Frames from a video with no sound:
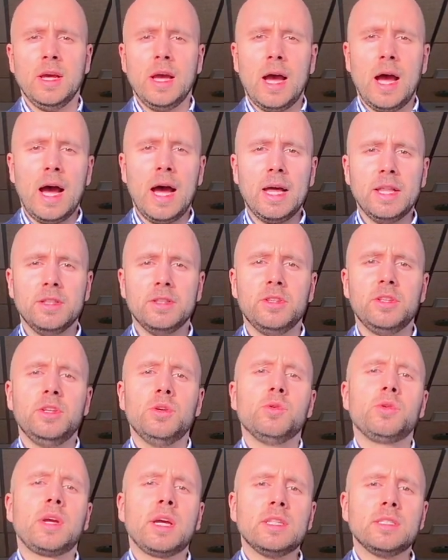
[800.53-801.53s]
and
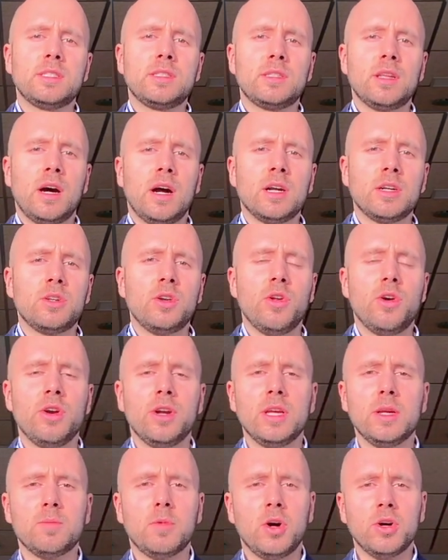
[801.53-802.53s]
you can start
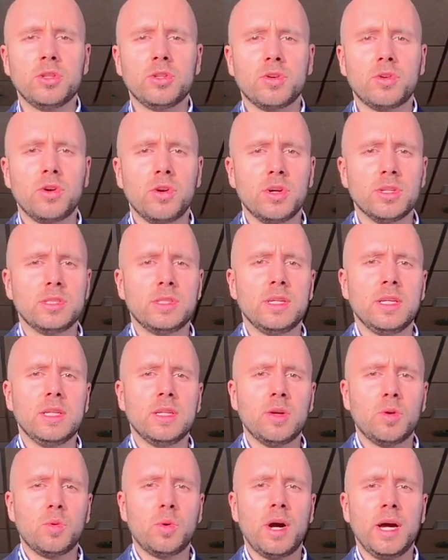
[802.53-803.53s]
learning motocross in
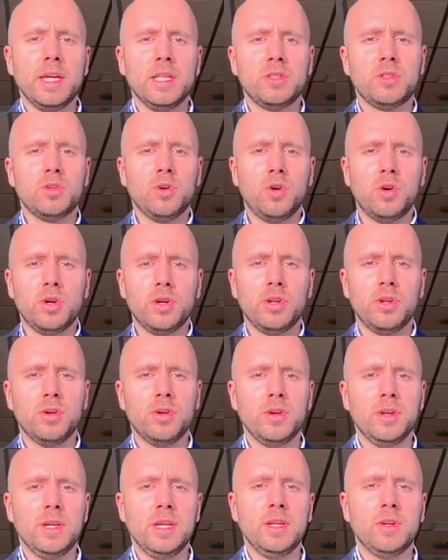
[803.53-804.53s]
the right
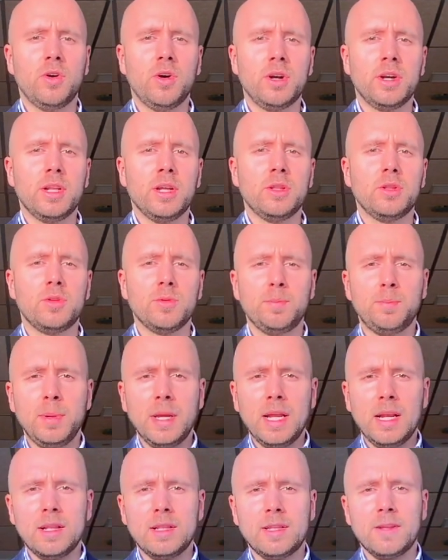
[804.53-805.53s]
order in order to
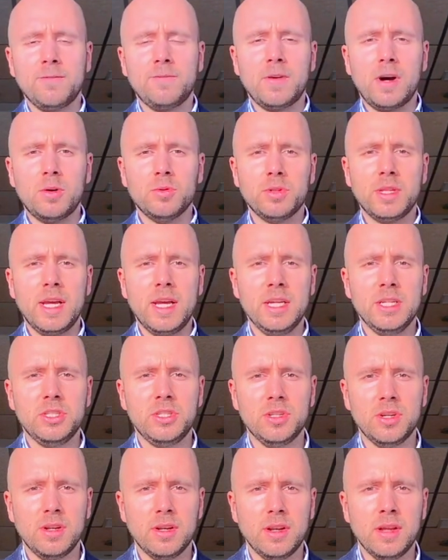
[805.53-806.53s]
build the
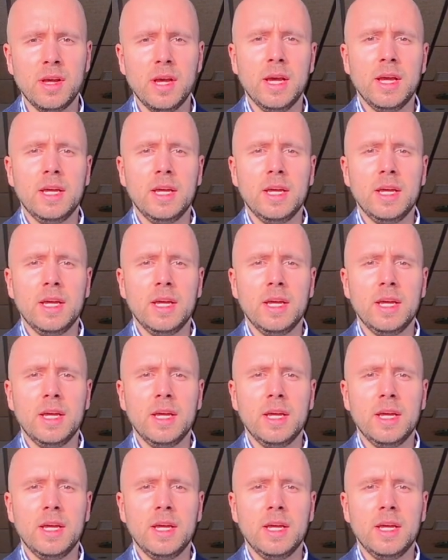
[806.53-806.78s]
foundation,